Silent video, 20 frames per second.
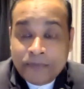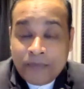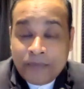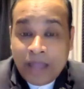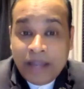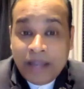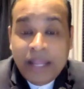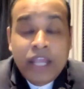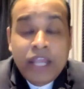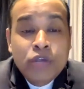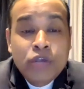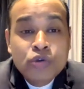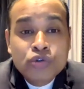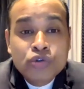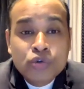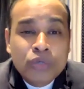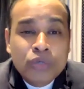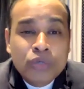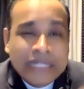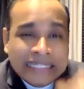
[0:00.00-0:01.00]
And he used
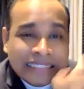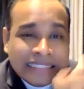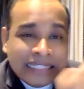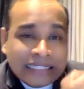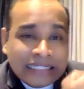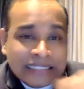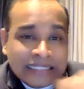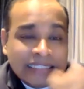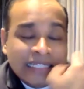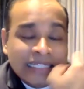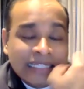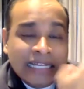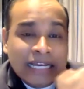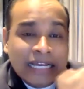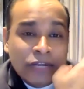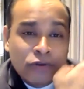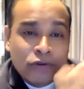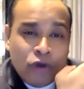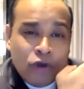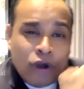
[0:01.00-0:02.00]
to discuss
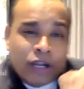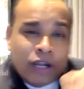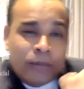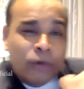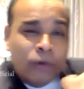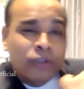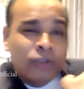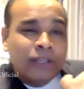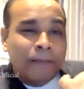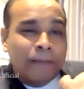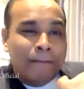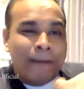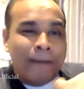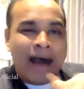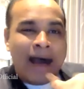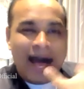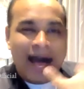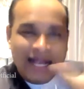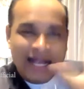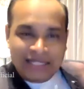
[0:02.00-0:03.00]
not about the
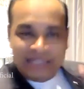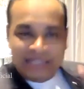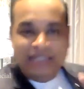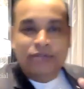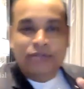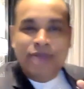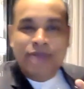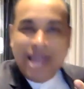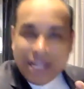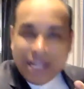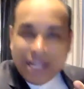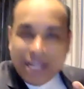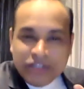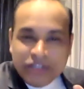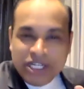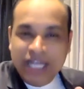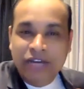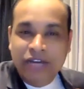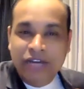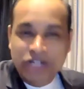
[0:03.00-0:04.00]
past rank
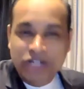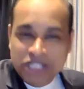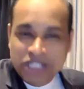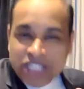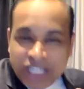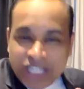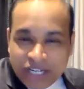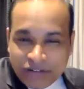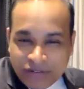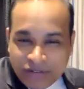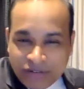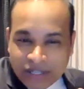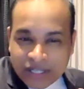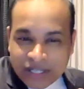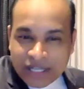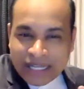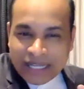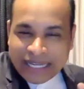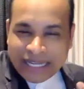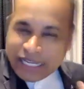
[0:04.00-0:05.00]
which I achieved.
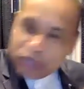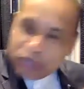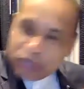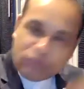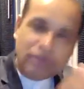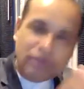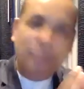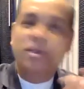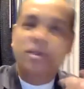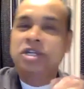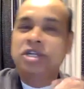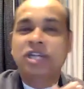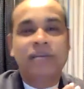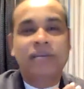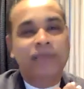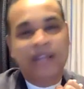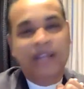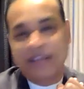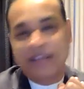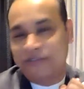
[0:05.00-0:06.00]
He used to appreciate
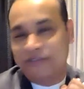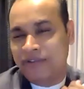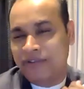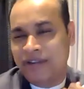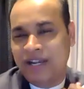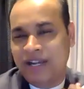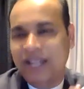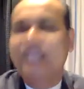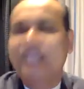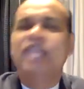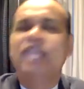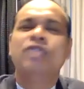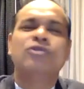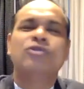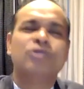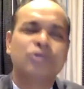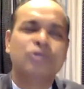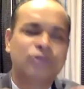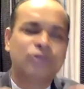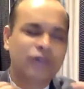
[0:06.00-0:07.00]
me, definitely. He used
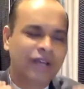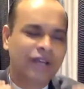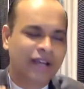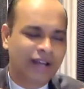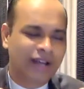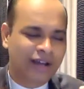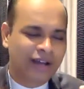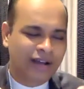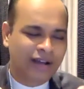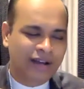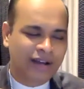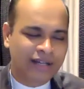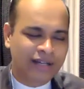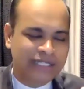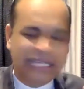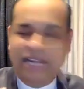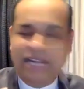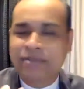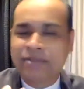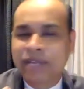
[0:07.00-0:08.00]
to
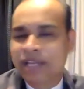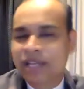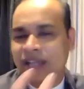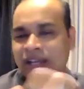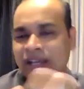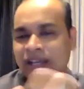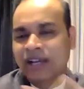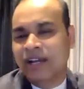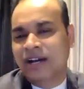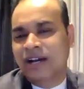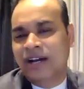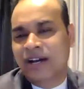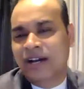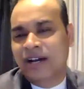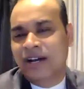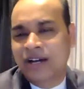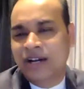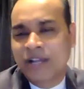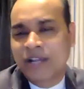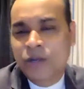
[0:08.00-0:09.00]
tell me,
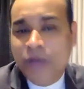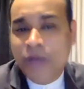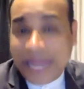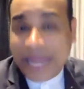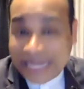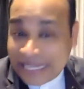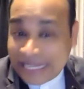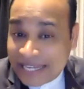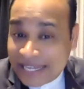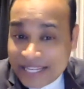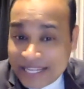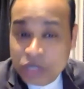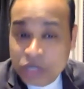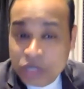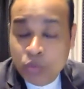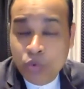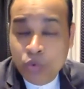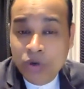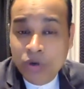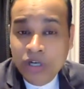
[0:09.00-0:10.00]

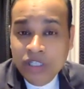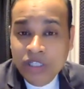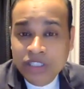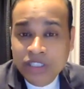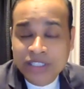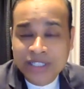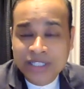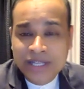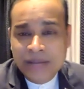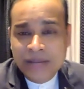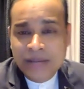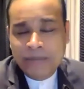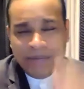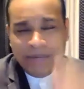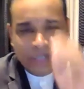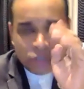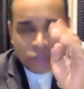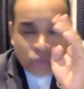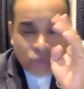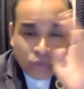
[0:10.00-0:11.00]
encouraging words.
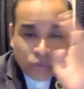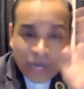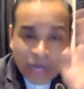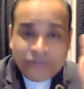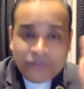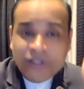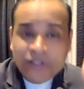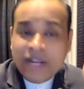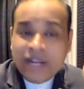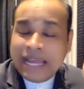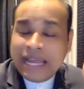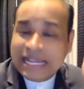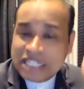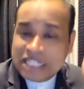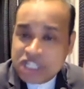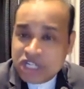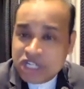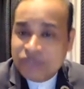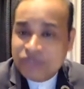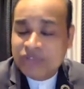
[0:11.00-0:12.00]
But soon after I
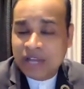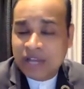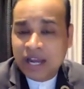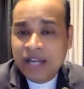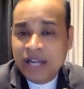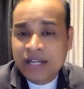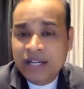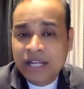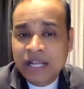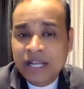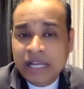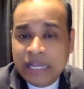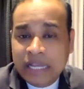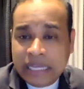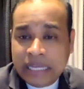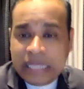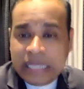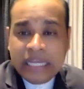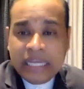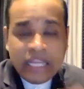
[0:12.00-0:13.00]
achieved that,
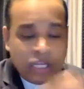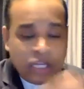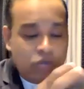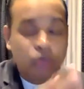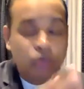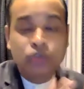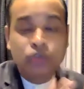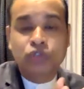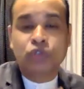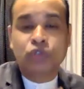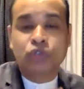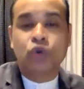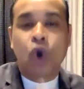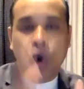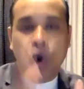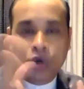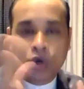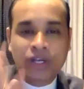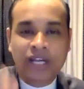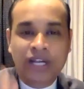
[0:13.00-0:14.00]
he used to
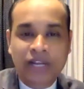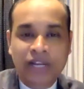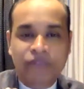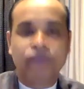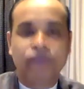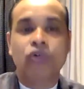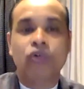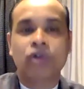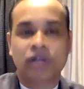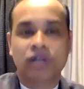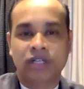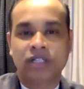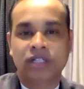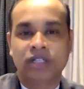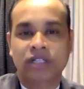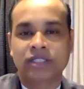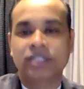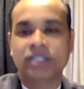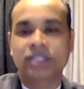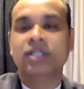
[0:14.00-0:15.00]
only
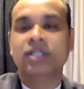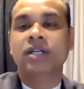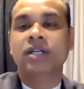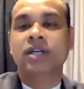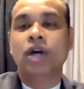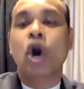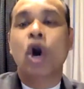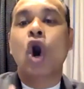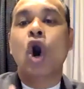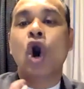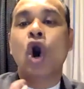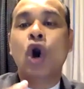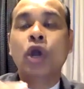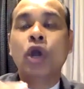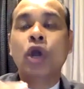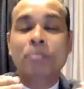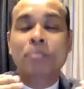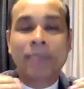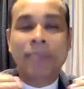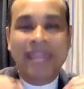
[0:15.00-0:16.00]
focus
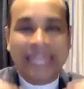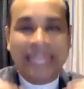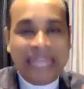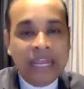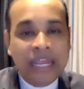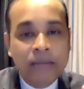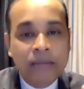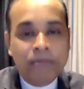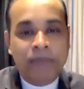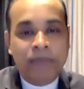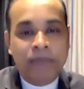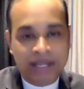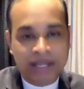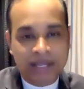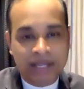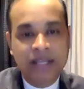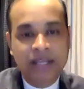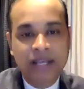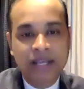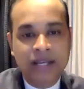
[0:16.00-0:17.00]
on making
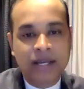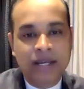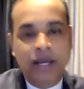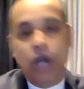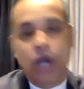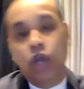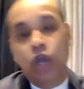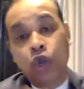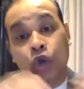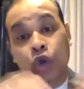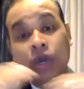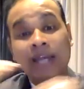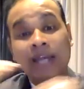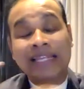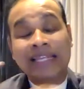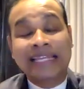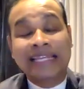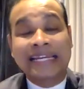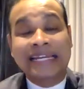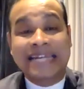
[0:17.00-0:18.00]
me look
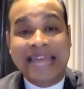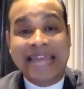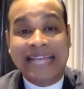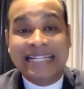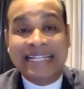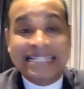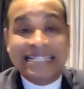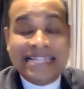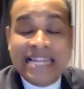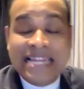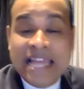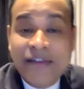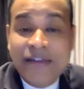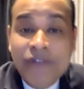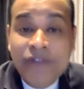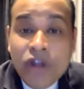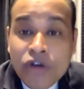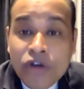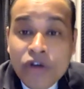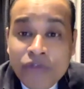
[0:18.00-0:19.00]
at the next
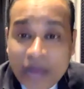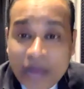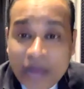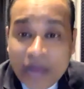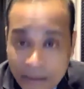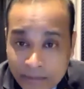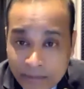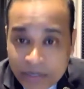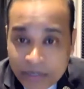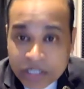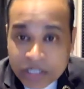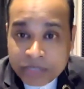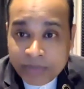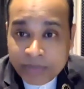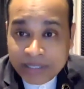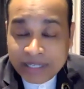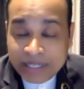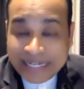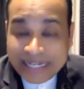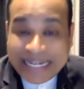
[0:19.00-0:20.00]
level of
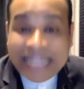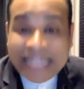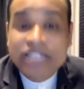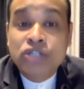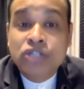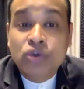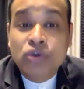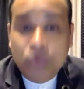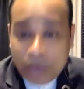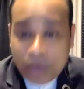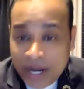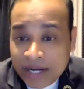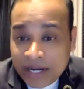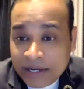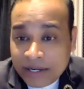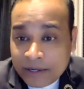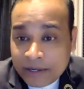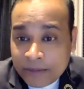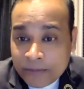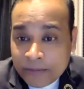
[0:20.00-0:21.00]
accomplishment, the next rank.
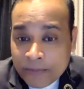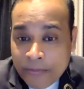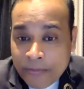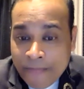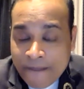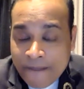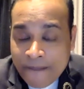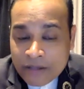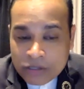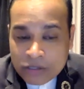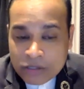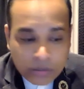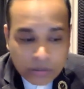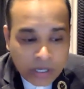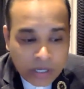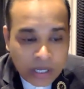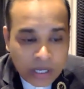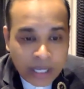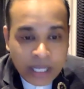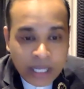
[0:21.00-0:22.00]

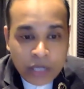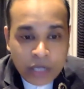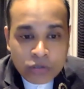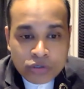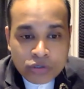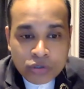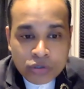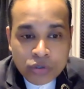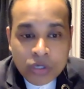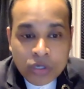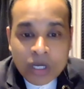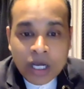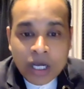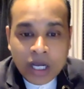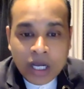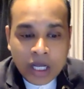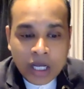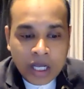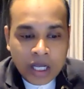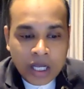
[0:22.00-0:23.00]
So he used to
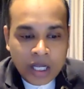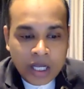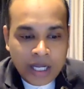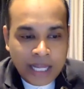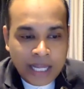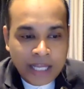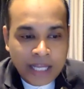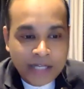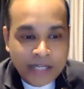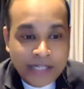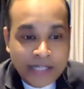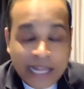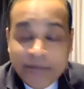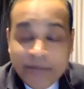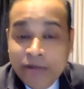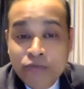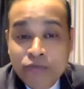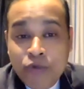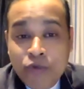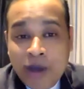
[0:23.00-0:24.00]
tell
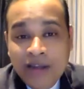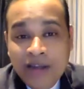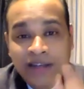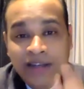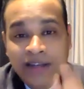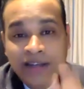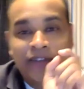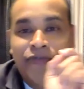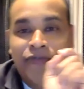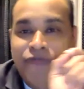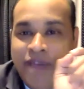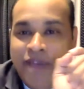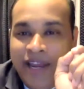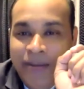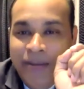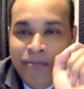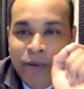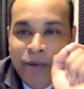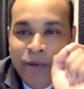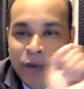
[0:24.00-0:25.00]
me one very
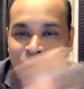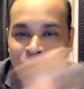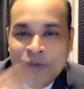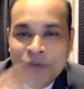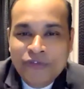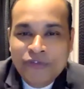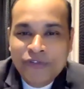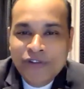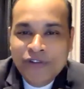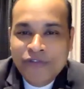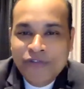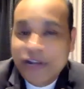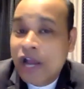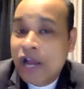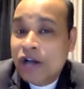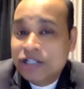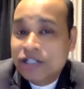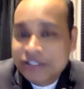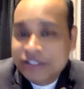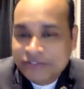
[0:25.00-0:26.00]
beautiful
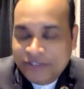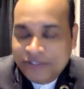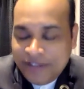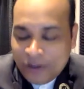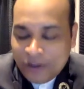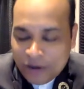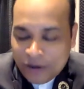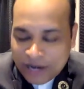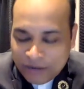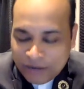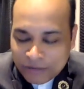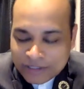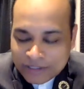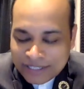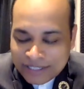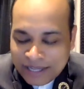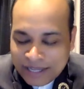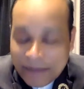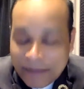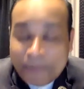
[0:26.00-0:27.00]
philosophy, or I would
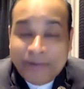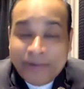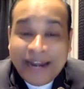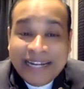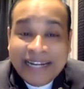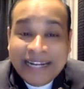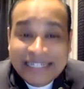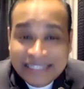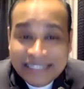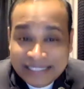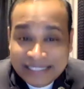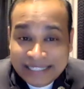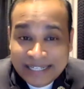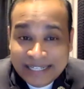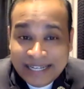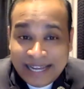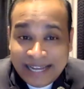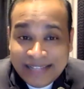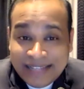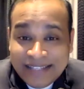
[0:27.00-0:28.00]
say a practice.
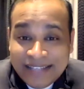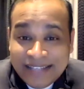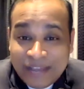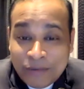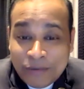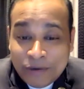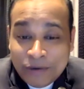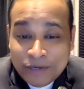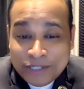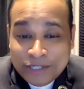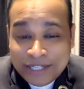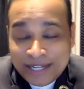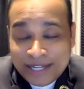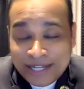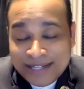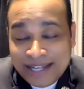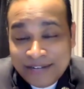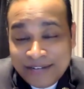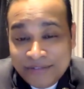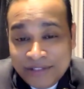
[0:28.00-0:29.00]
I think I want to share
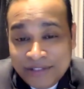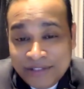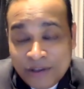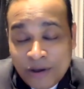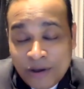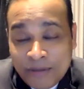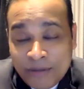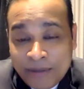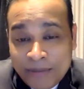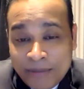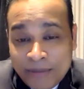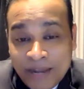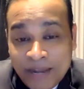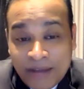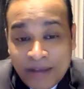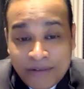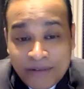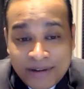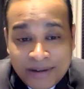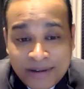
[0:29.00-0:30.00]
that with all my
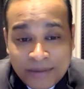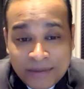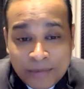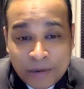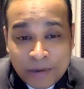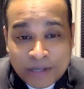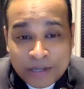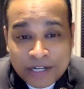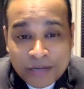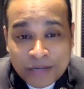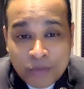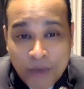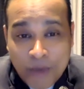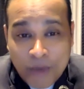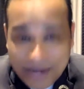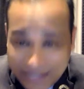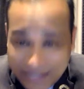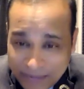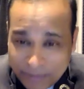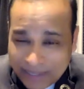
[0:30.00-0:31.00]
beloved Project
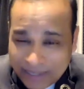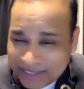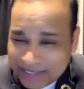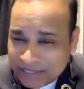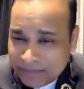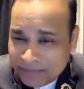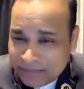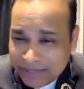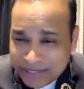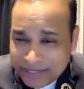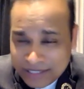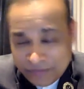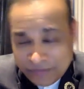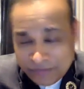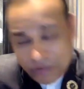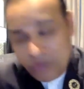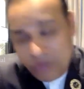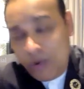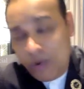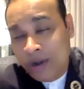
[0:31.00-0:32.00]
1K participants. If
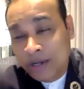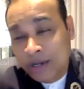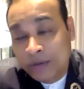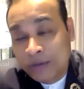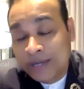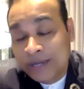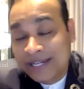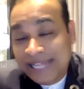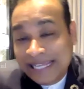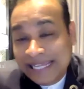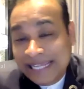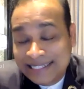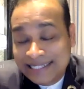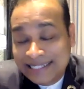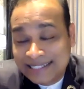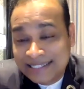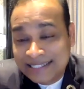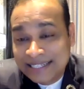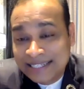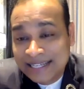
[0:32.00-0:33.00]
you want, you can take
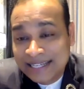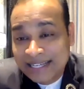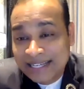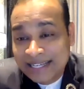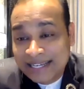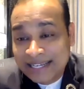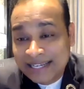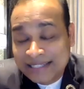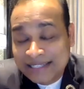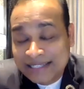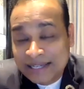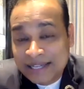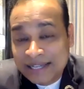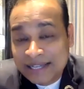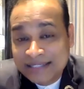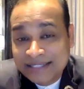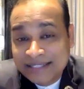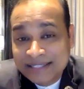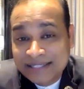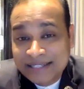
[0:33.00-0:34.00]
this as
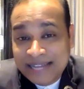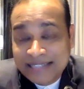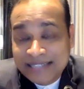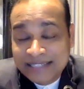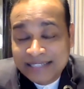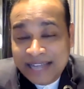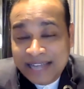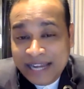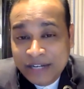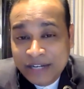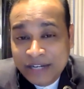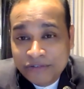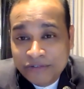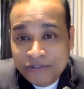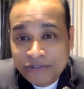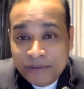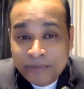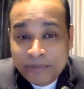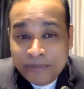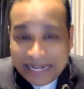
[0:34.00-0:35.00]
a kind of
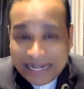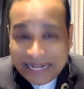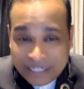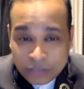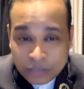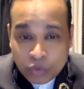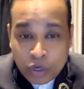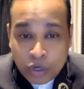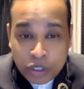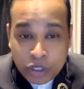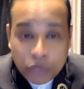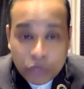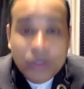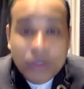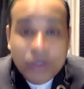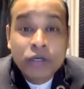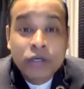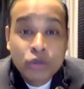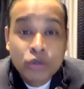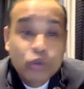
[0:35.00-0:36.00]
practice, what you
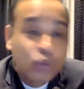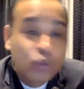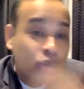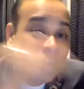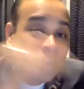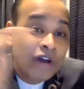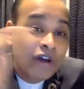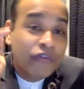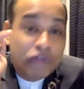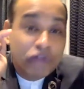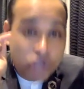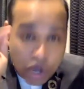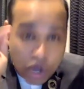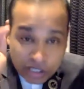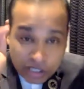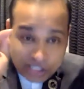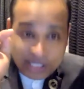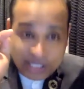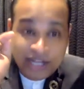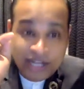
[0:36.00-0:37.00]
can do for
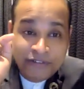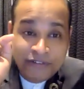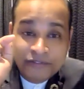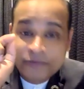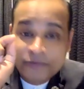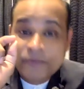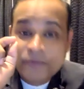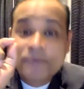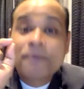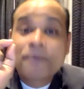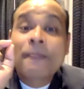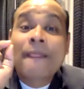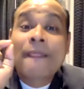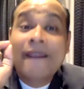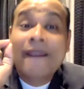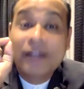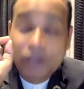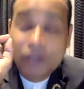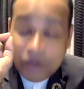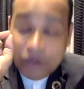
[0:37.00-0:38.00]
yourself
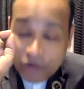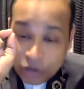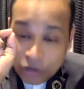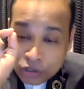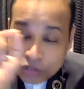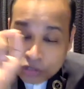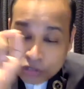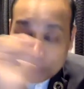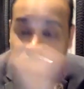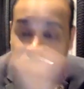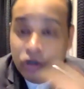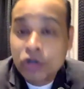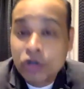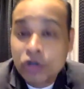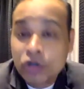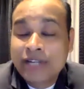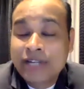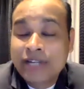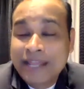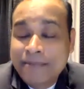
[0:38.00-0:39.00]
and also for your
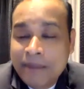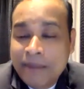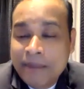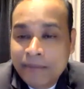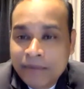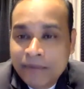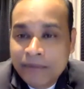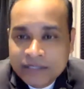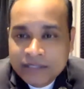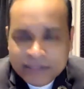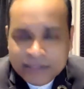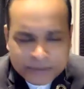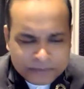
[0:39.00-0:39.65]
team members.